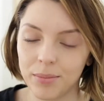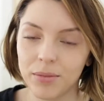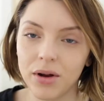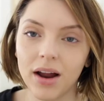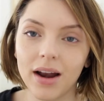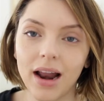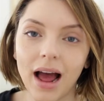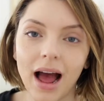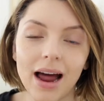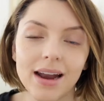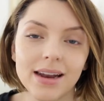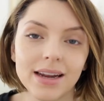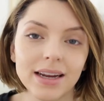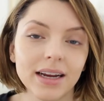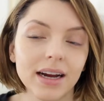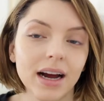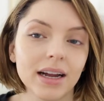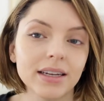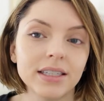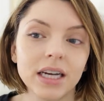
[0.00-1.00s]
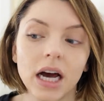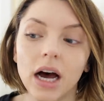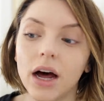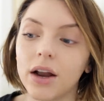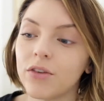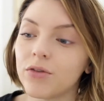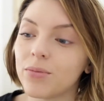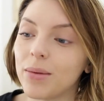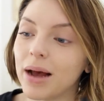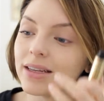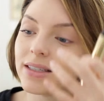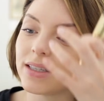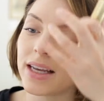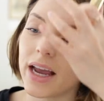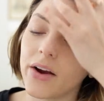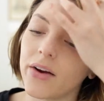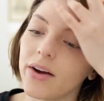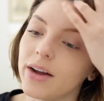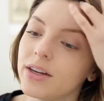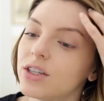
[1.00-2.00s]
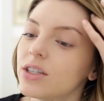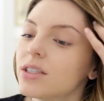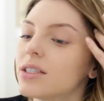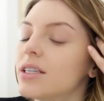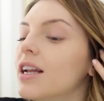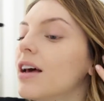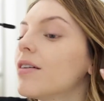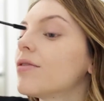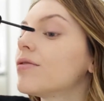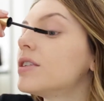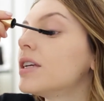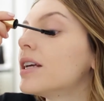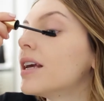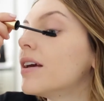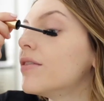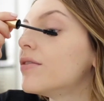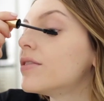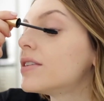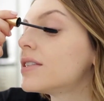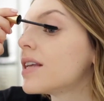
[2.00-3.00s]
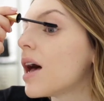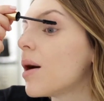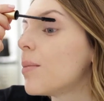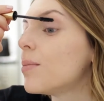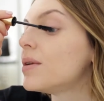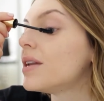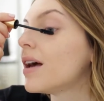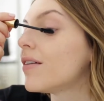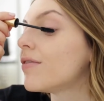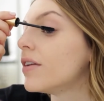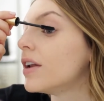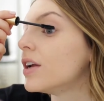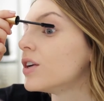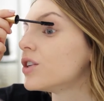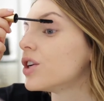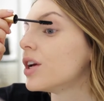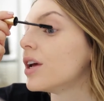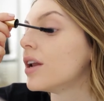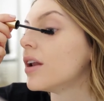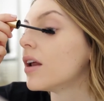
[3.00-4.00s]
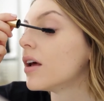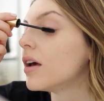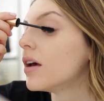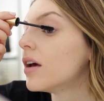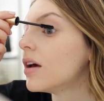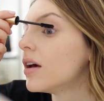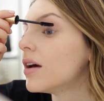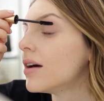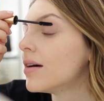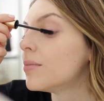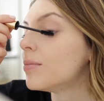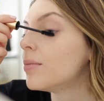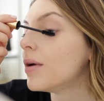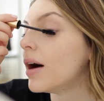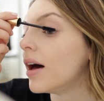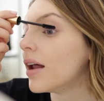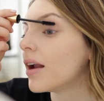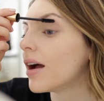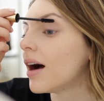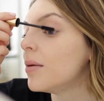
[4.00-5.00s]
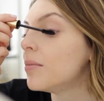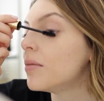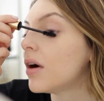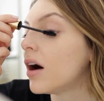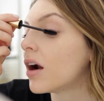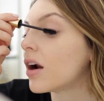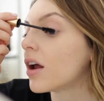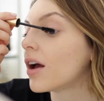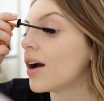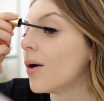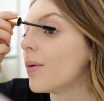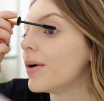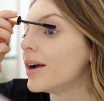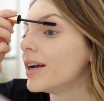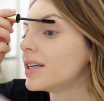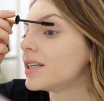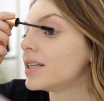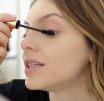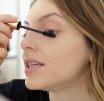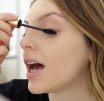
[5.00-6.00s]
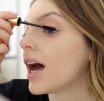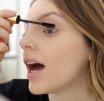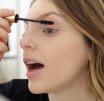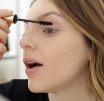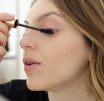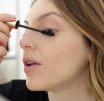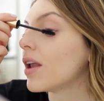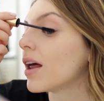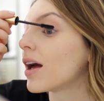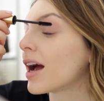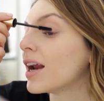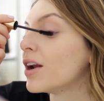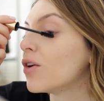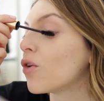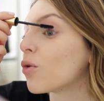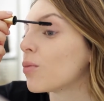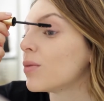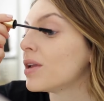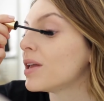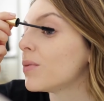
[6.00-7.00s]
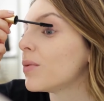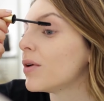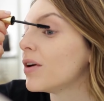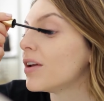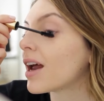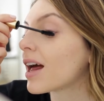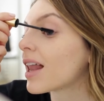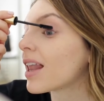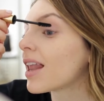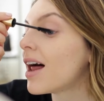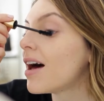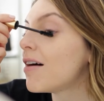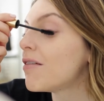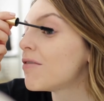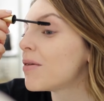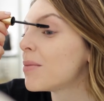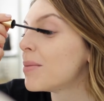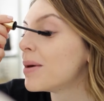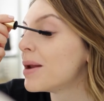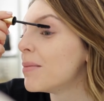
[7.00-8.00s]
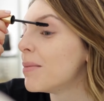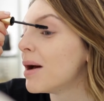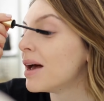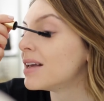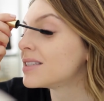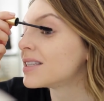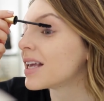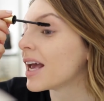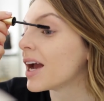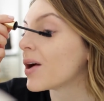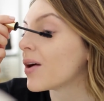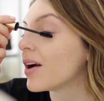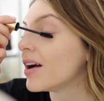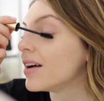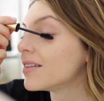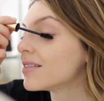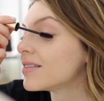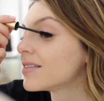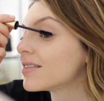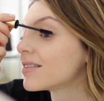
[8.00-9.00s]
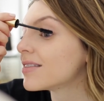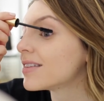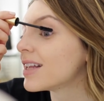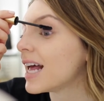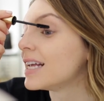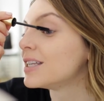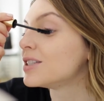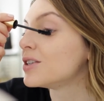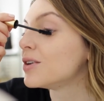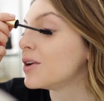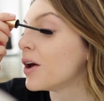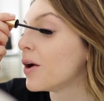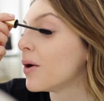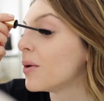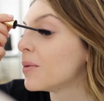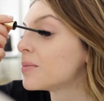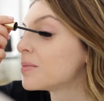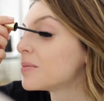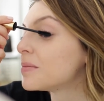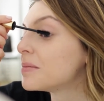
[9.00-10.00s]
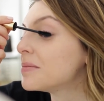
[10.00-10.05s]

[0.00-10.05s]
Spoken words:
I'm not adding a ton of mascara, just enough to give some definition, but I'm not going to town like I normally would. I love a bit of mascara, as you know.